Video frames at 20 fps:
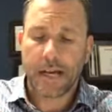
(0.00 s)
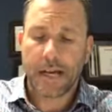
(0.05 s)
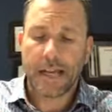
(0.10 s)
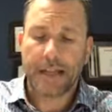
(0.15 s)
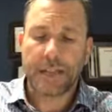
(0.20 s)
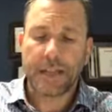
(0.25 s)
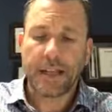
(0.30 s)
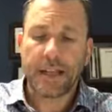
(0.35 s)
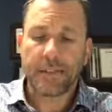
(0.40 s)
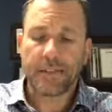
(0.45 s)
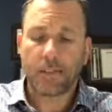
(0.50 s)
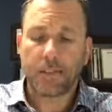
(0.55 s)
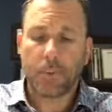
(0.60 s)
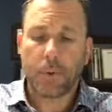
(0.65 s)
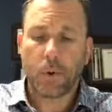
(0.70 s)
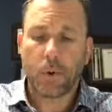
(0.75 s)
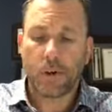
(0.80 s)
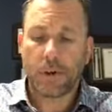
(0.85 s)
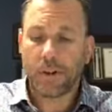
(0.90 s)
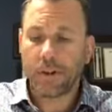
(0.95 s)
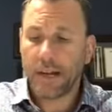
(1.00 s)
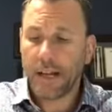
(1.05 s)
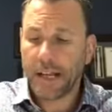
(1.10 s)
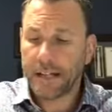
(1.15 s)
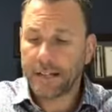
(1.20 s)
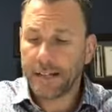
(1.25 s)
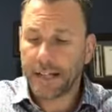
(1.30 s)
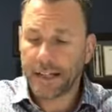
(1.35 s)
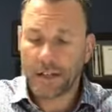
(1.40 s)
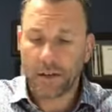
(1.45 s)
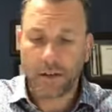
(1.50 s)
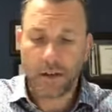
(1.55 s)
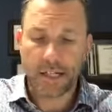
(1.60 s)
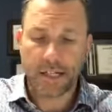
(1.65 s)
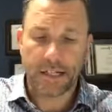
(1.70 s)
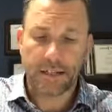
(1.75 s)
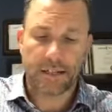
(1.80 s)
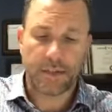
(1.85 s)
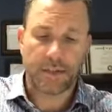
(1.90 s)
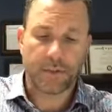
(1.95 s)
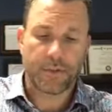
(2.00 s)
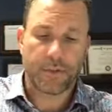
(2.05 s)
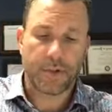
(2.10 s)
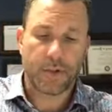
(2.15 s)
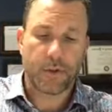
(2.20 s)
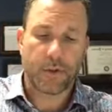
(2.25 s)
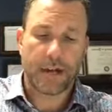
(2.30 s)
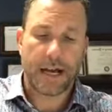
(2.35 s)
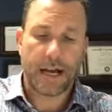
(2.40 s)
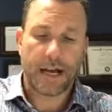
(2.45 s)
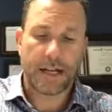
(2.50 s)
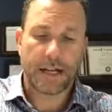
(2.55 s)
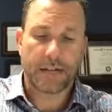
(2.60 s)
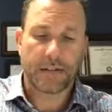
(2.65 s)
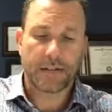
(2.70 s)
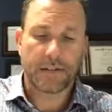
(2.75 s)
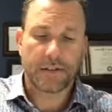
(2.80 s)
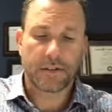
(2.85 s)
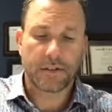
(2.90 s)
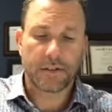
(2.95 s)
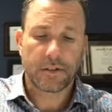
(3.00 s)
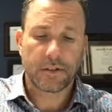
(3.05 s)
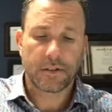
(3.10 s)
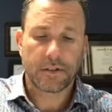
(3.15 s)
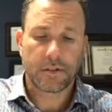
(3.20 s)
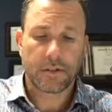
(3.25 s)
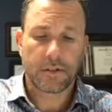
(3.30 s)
And I think it's important that I take a look at this for you guys.